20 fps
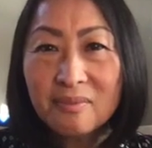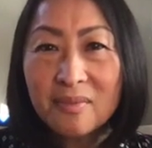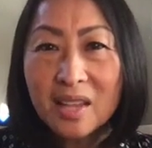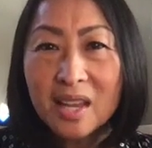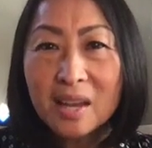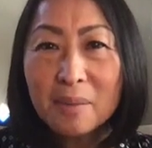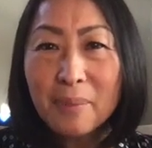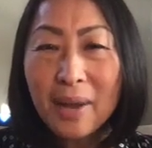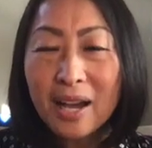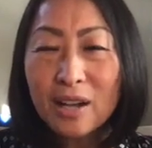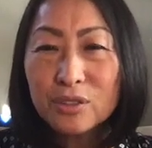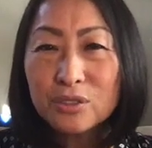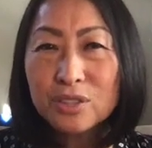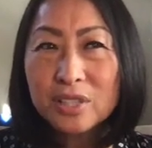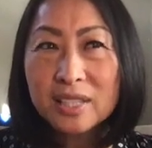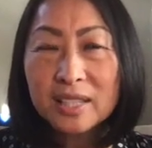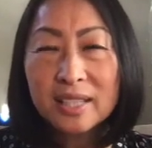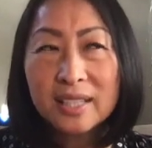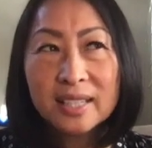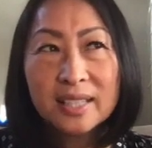
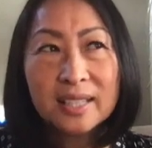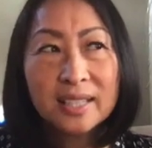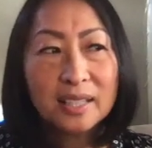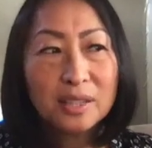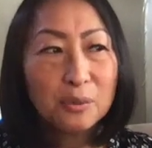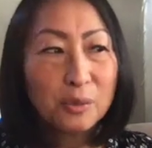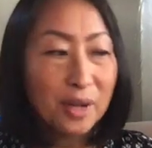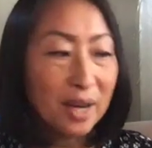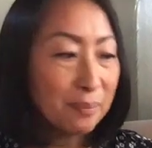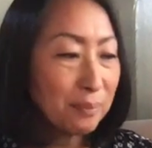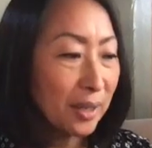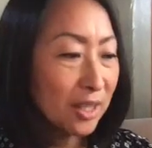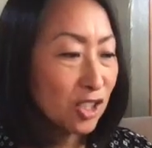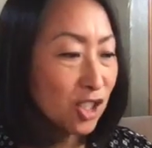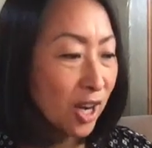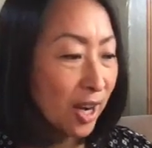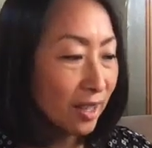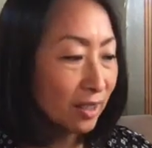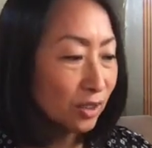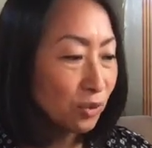About when my
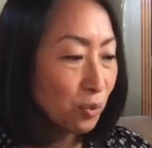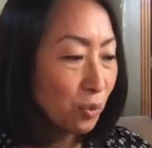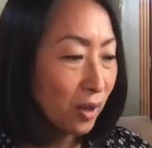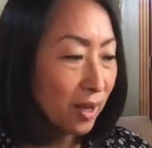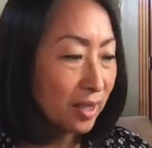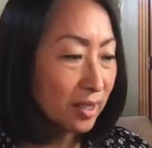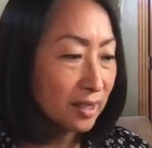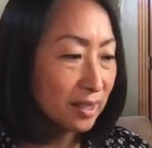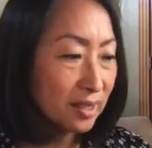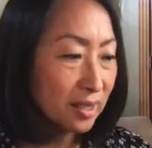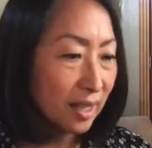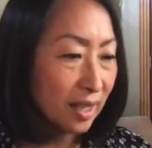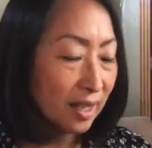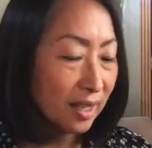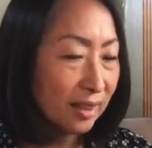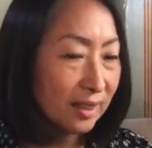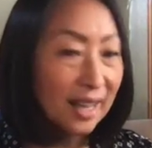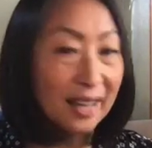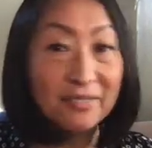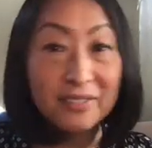child was
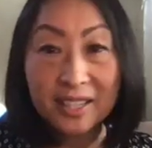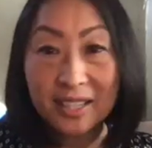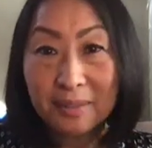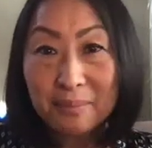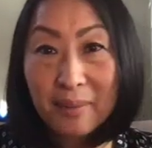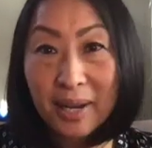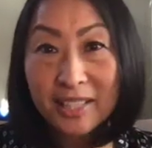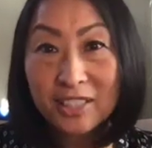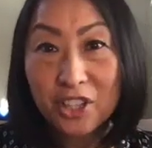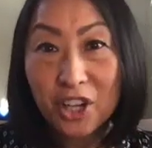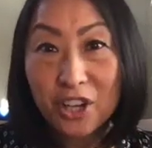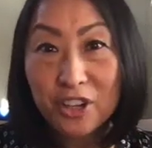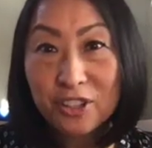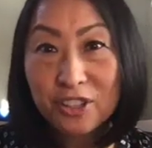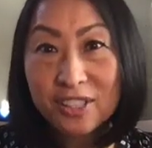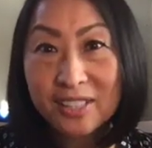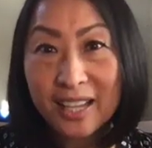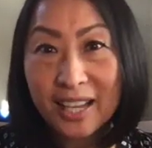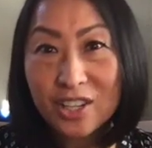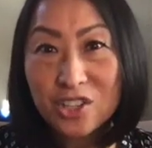11, my daughter
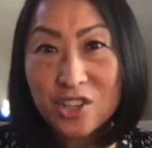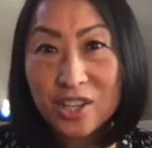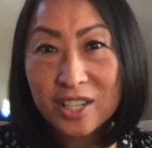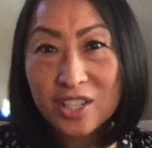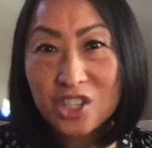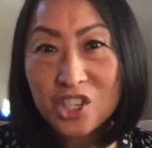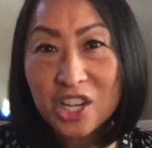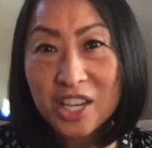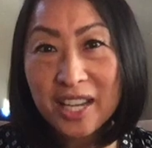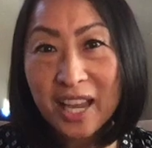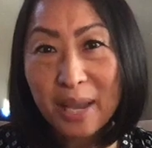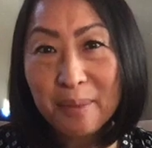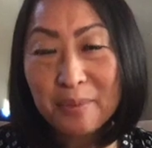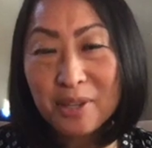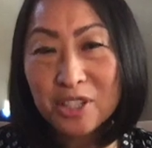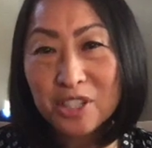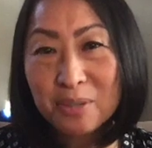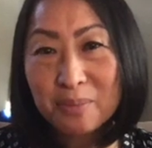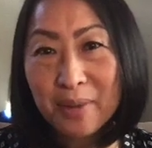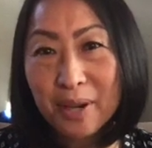Sajin, she came
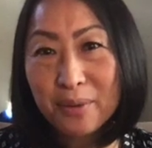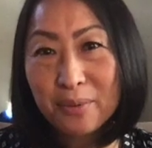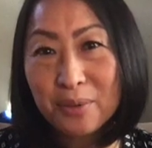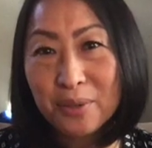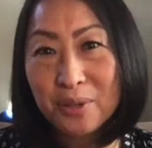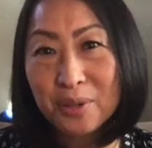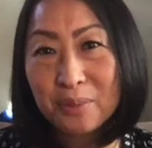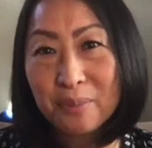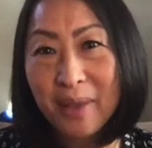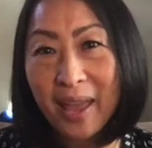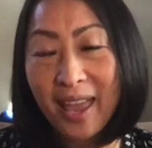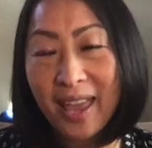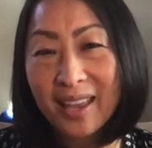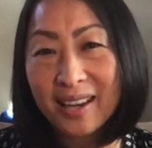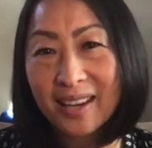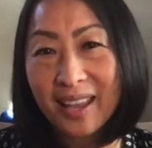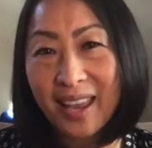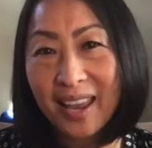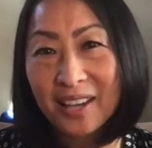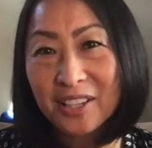into my room
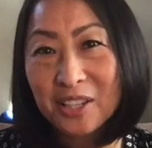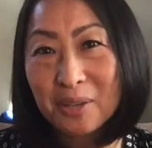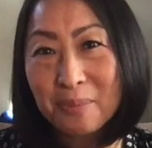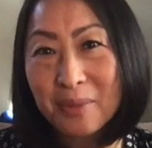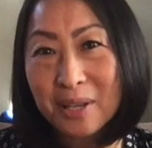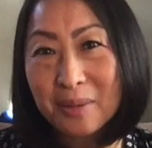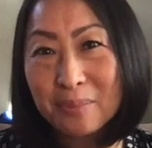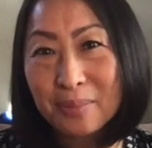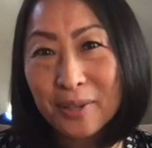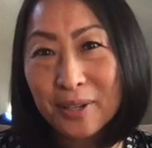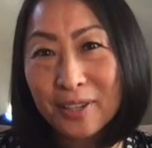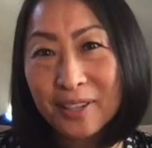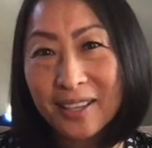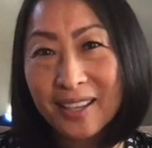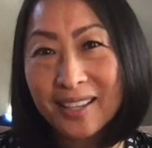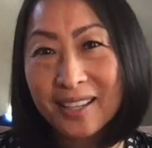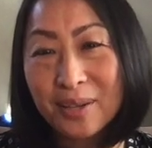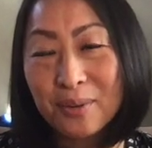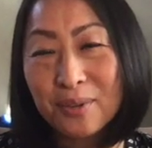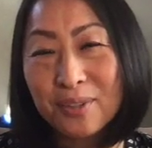and handed me a book,
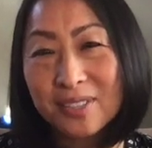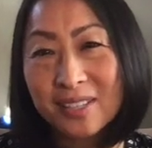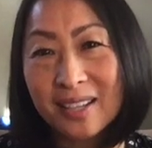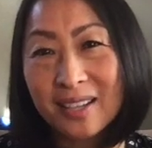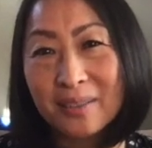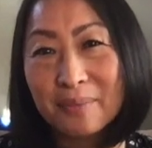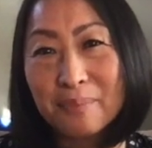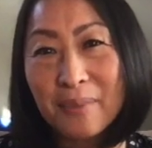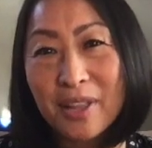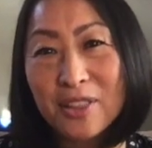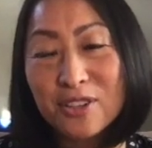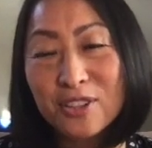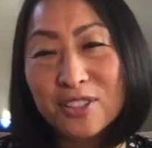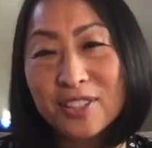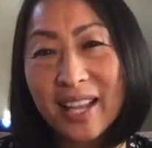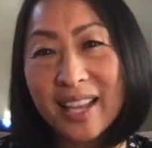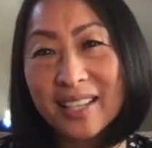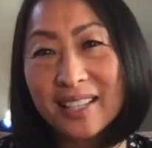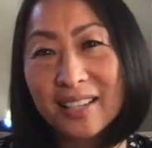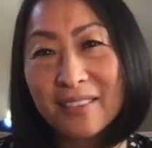and it was a Mother's
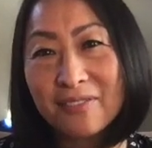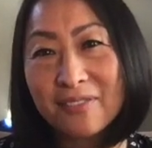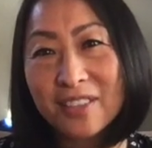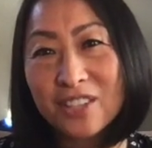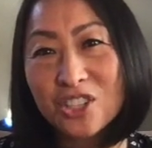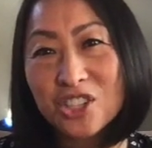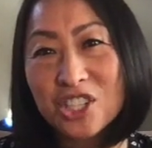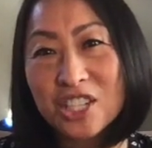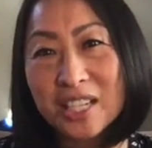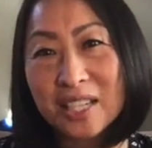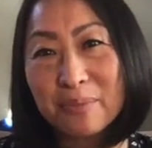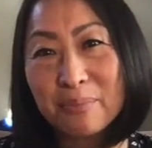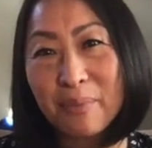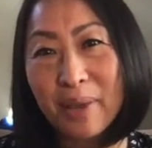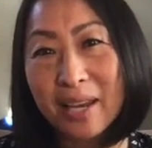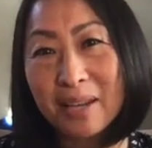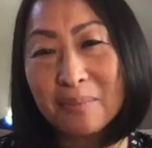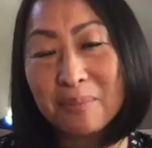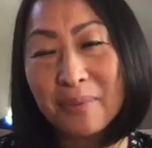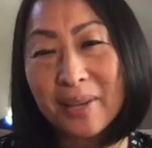Day gift that she had
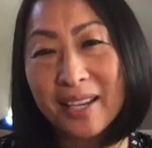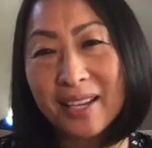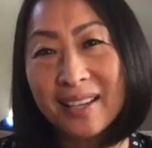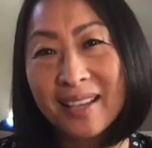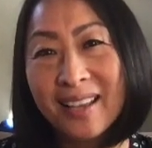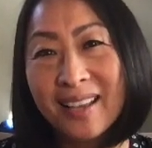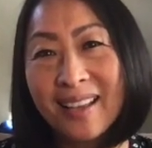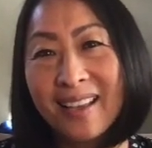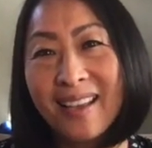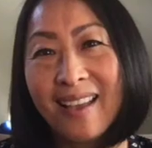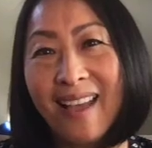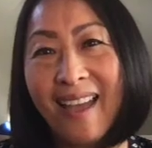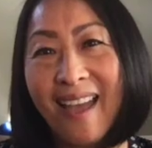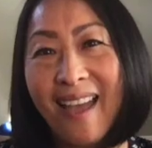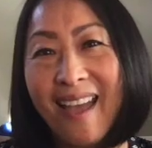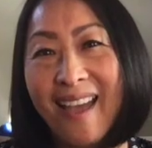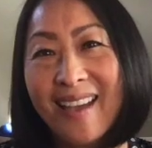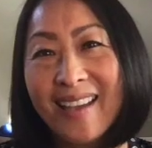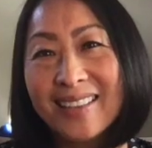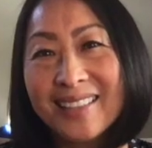made me.
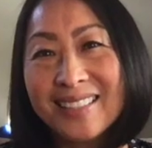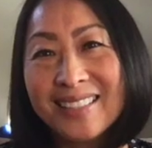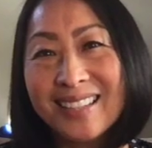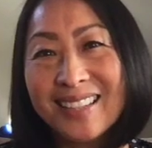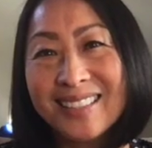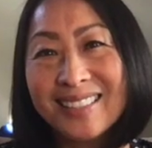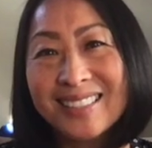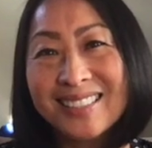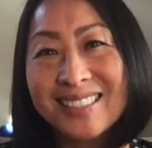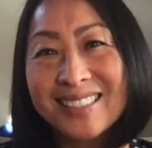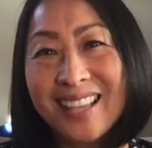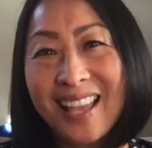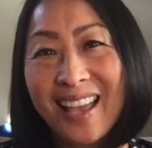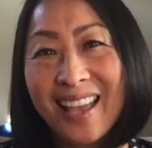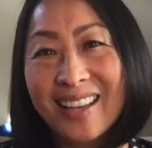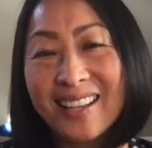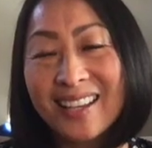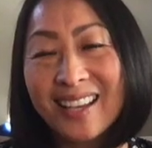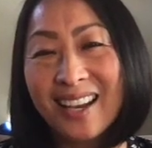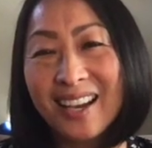And it
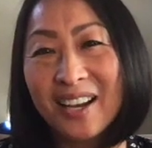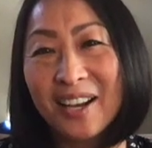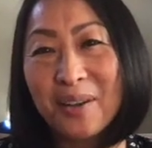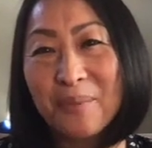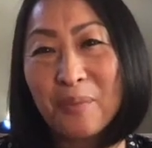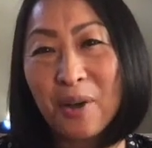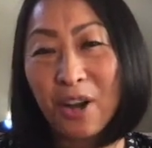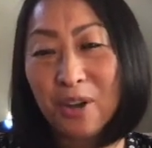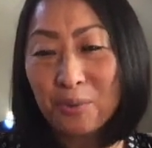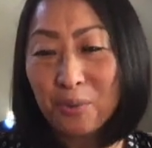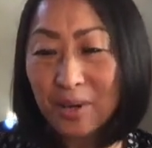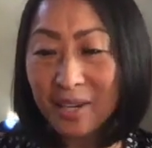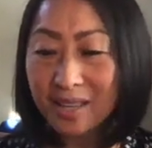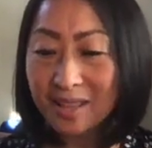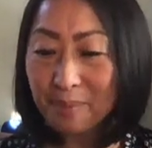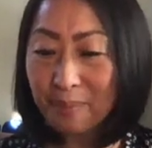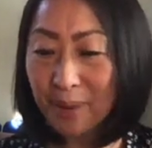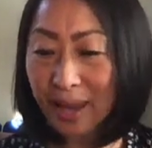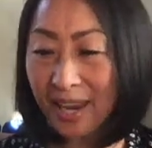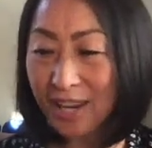said on one of
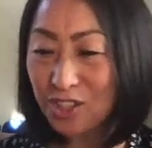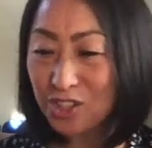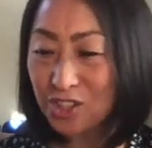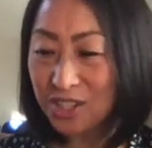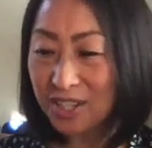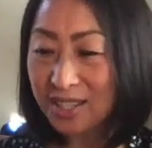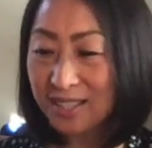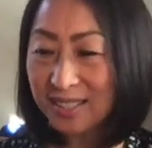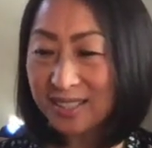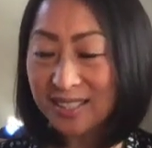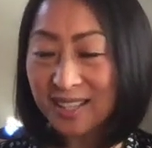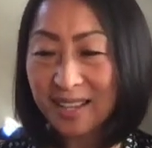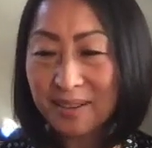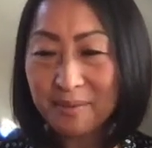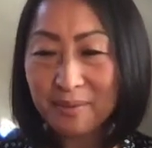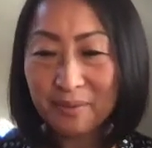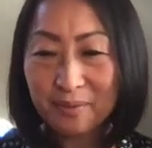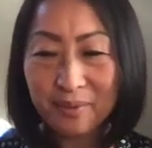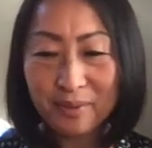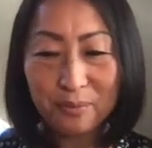the pages,
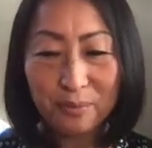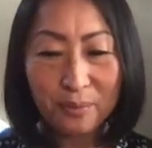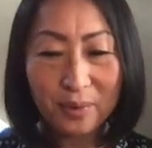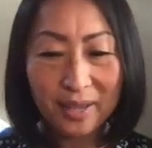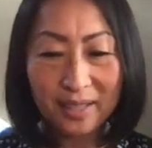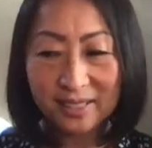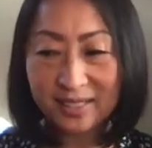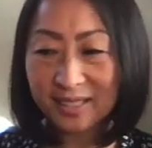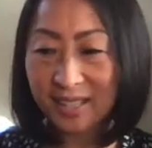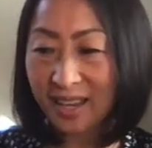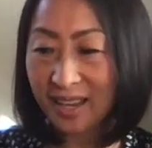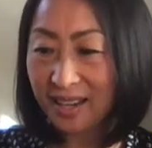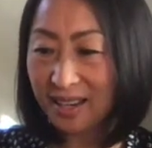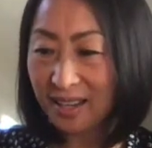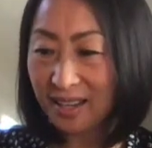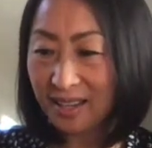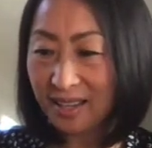it said